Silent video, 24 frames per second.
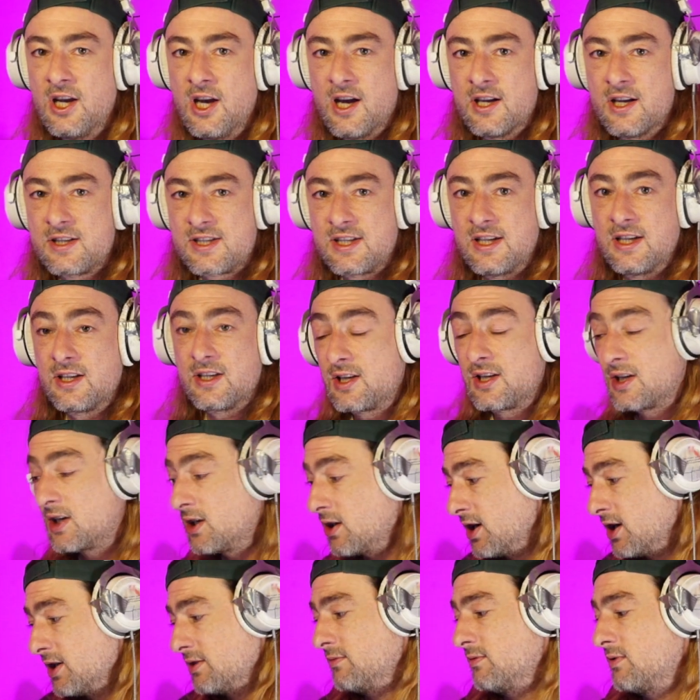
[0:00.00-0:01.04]
see, can
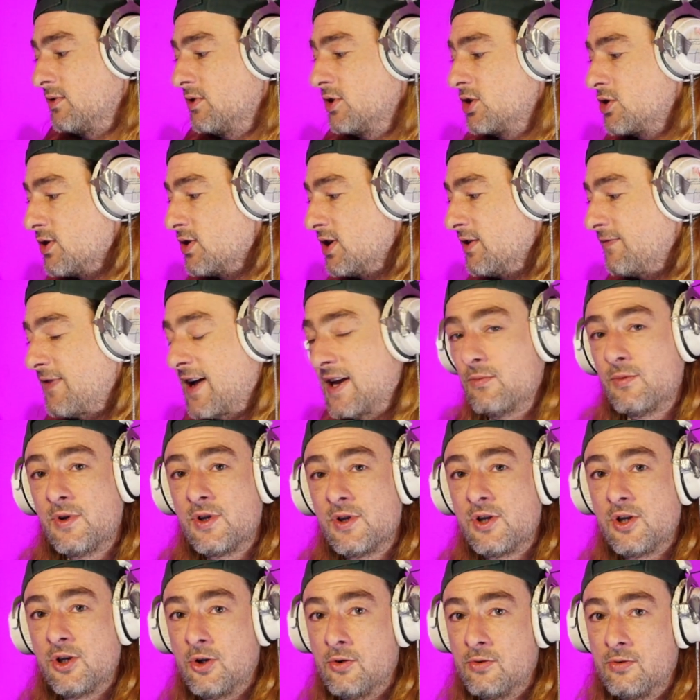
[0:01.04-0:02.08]
I do an event
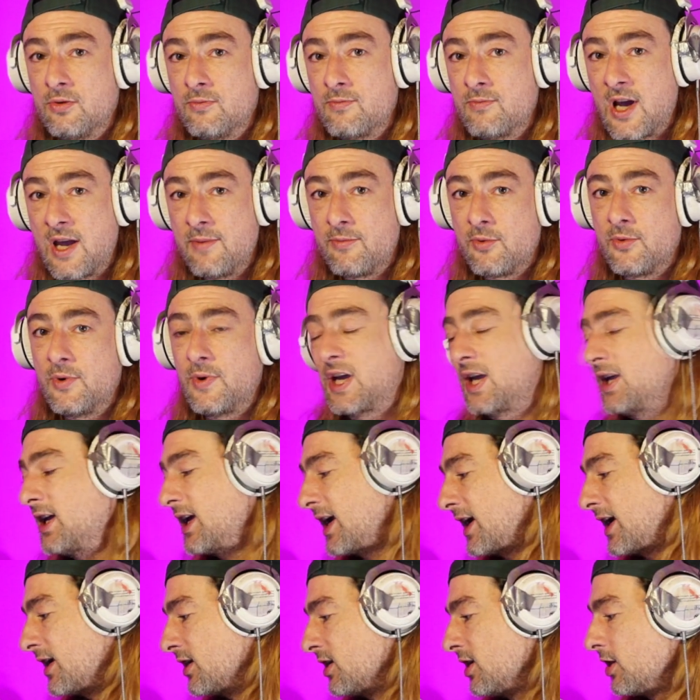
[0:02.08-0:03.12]
with you? Maybe we can
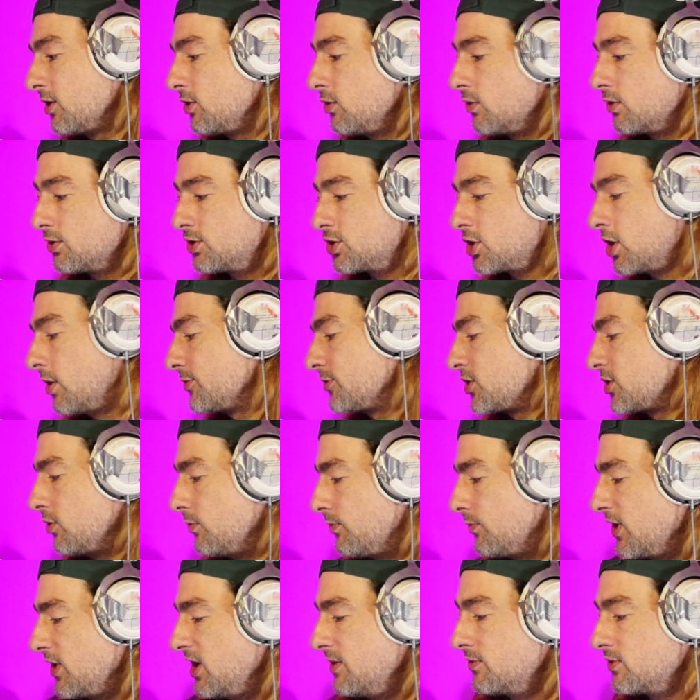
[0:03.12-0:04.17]
get your top 2
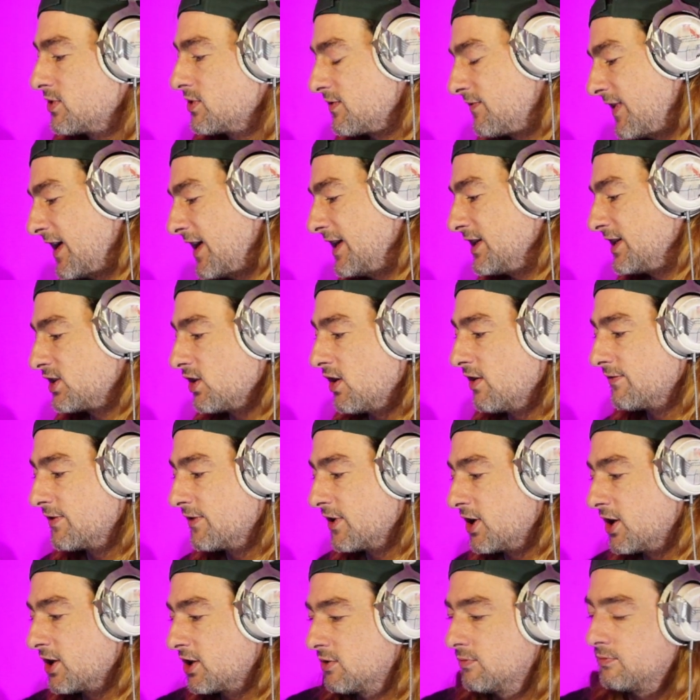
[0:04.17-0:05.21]
people to face off and
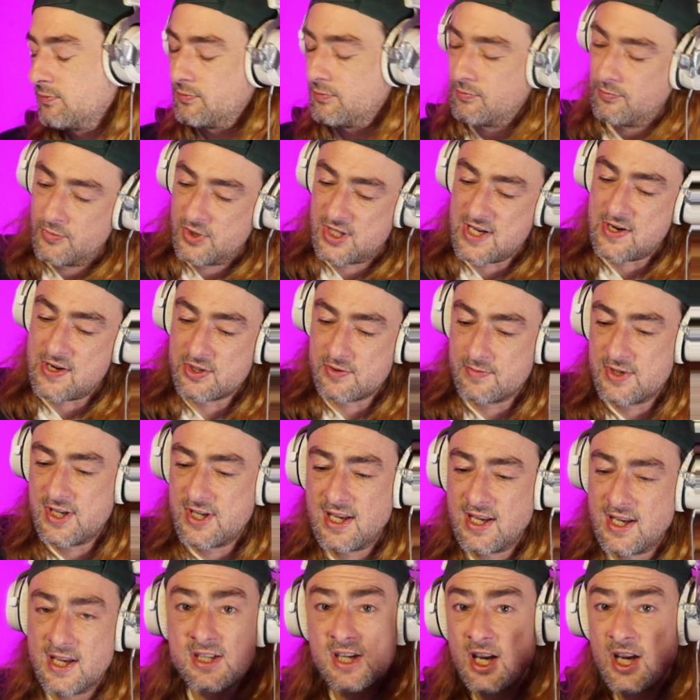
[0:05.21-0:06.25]
I can sell some
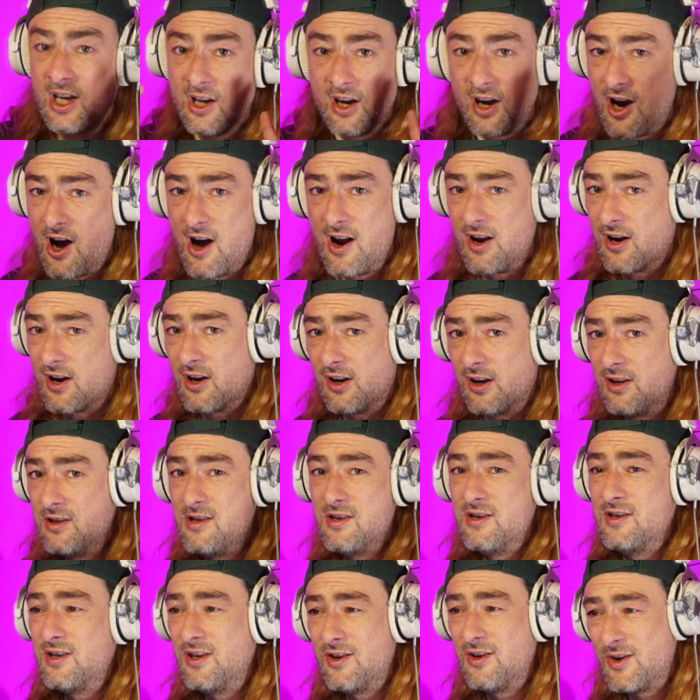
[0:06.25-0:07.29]
tickets. I don't know.
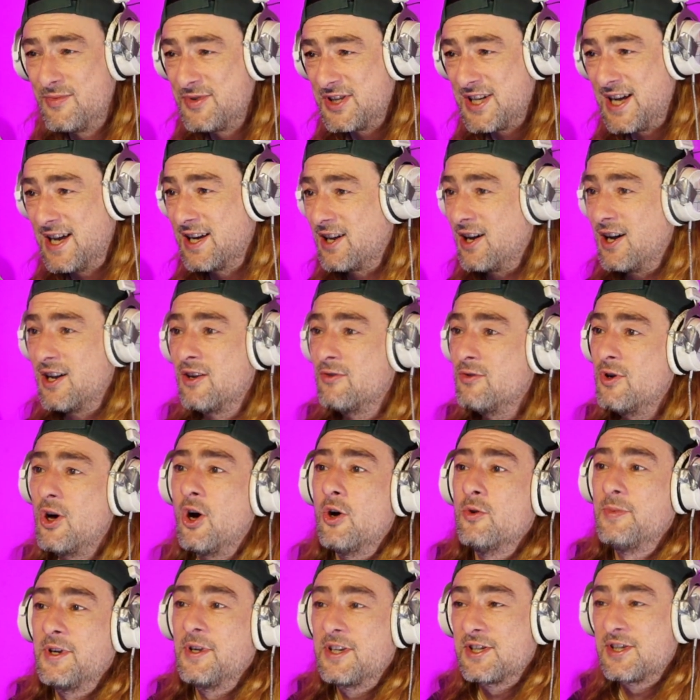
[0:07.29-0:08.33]
You know what I'm saying? I don't
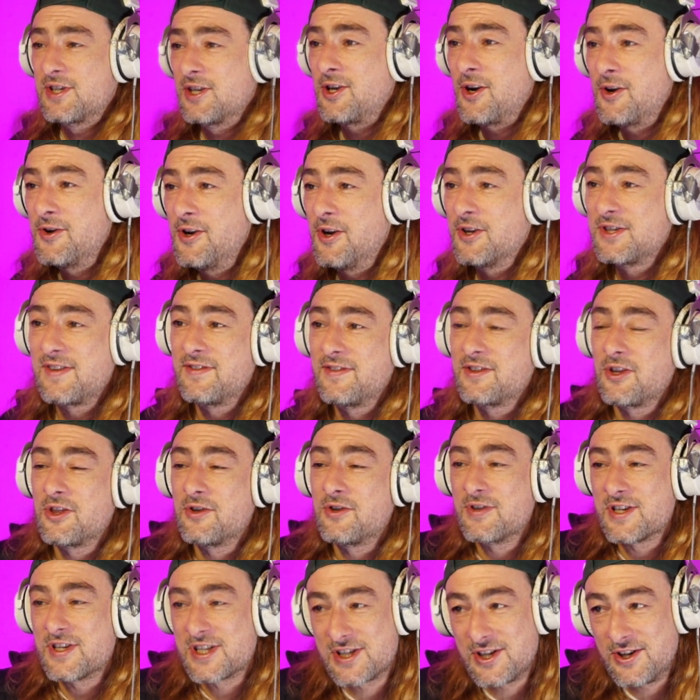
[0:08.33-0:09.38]
know, because I don't know, because I haven't done the
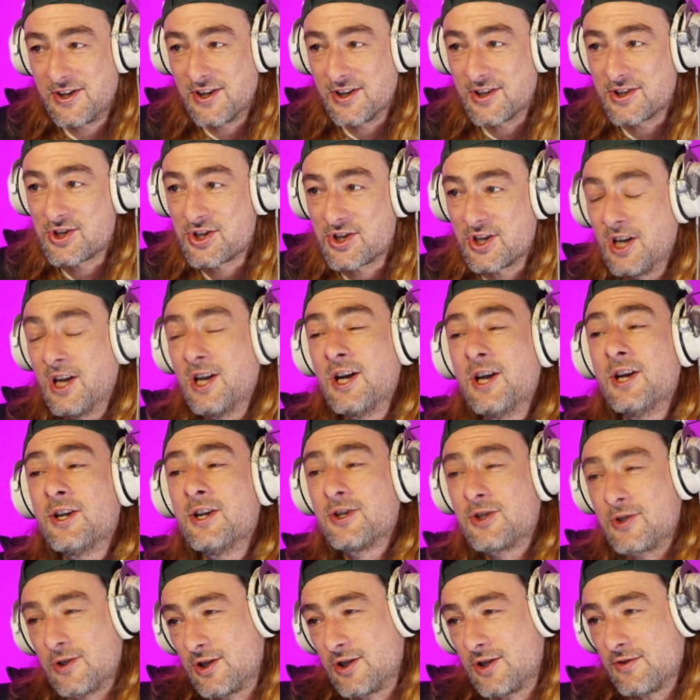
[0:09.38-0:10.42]
research.
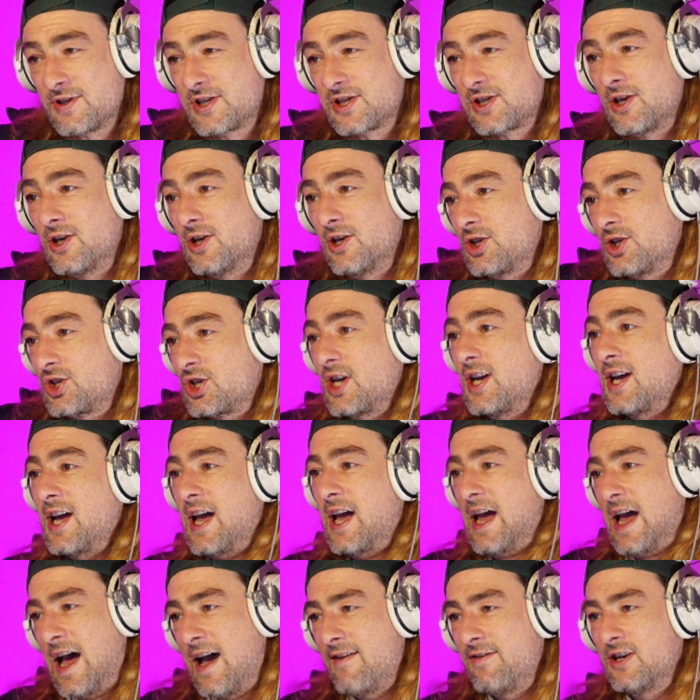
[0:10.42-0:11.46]
Do the research.
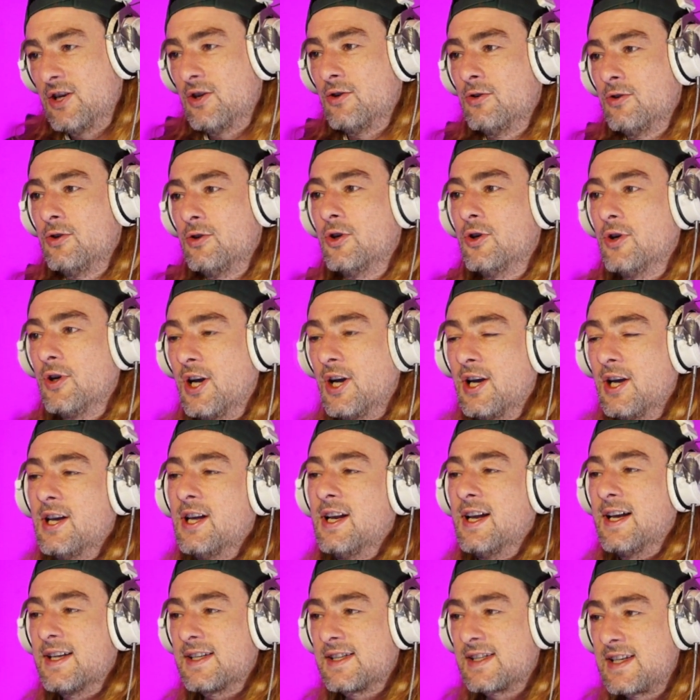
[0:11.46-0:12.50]
Have a little look.
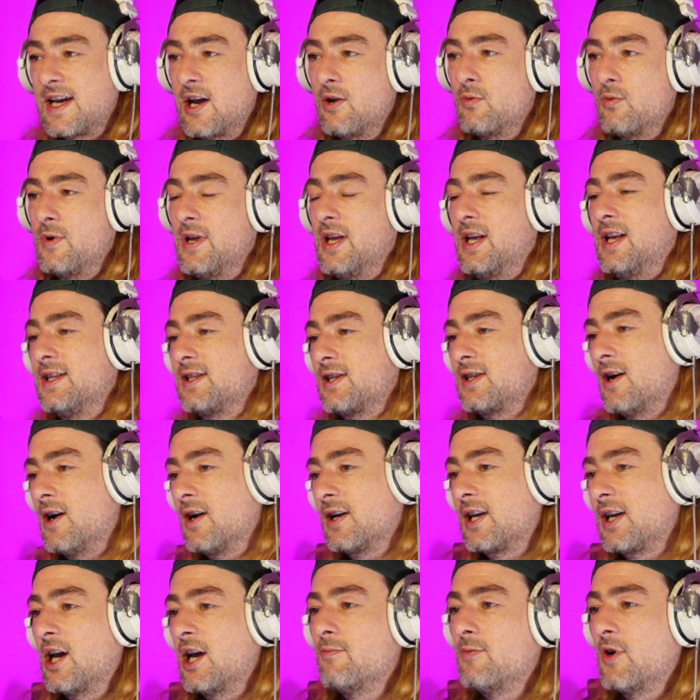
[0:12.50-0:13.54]
Let's set a weekly
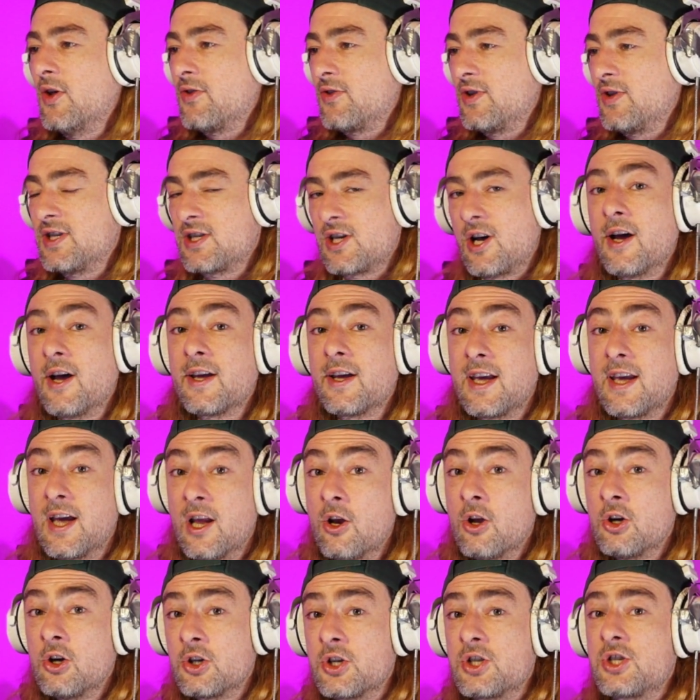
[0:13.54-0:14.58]
target, a monthly target, a
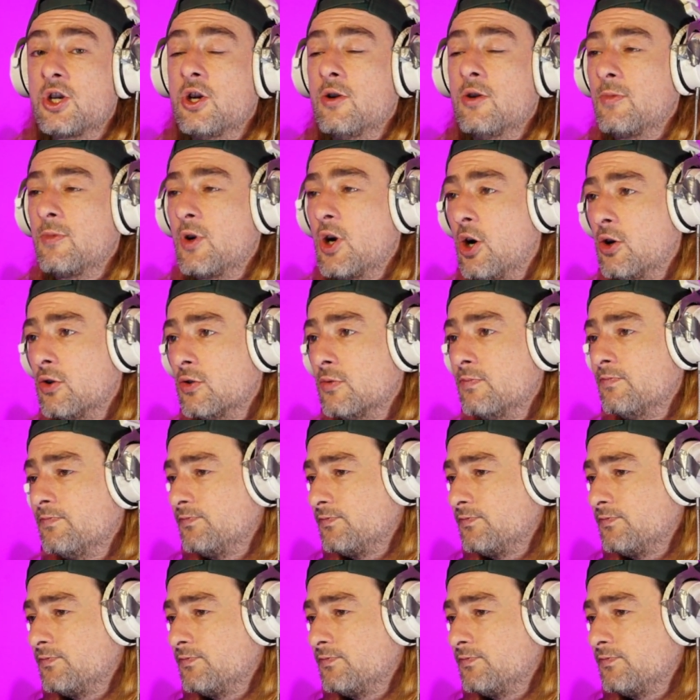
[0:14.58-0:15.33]
longer term goal.